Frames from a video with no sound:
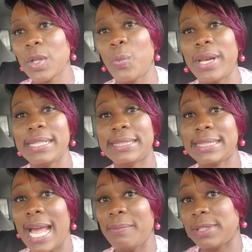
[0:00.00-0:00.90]
when it's
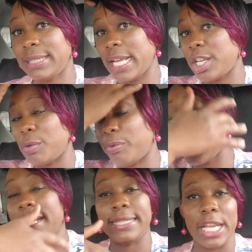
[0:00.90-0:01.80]
time to take your
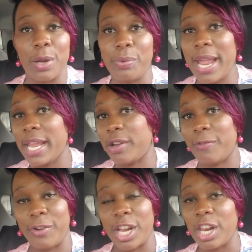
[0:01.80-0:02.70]
break, you take your break. You
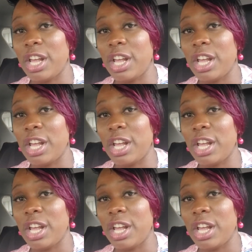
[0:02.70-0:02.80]
go for your